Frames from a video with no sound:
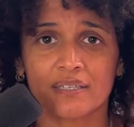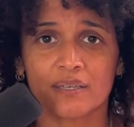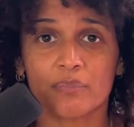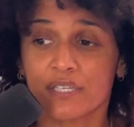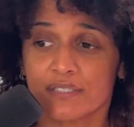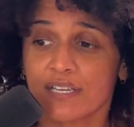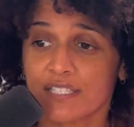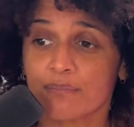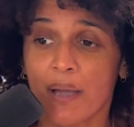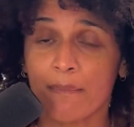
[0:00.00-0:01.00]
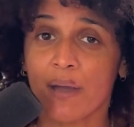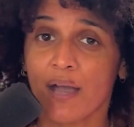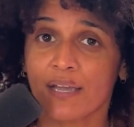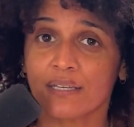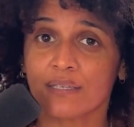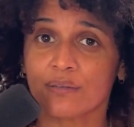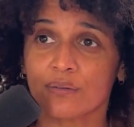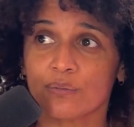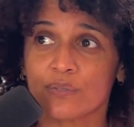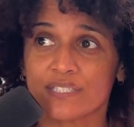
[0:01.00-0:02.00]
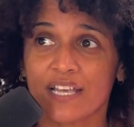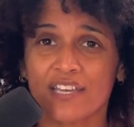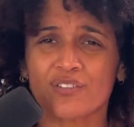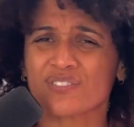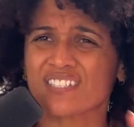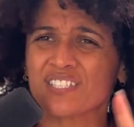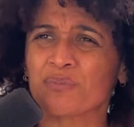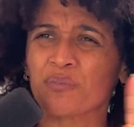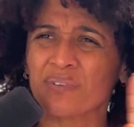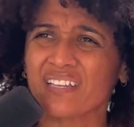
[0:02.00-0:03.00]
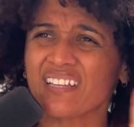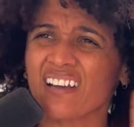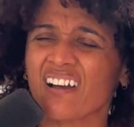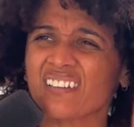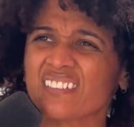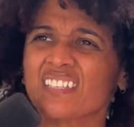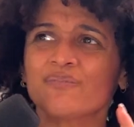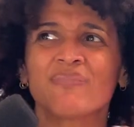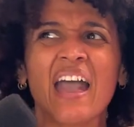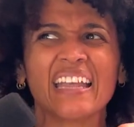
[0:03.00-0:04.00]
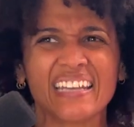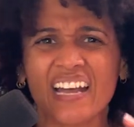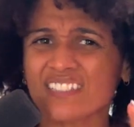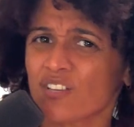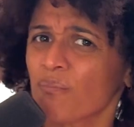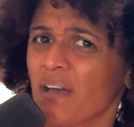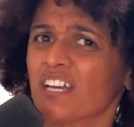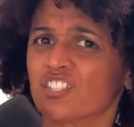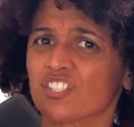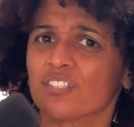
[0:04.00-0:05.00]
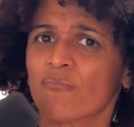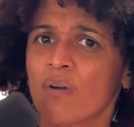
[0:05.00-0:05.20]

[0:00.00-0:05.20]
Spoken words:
Because yes, my mind was saying those things, but really, honestly, not so much.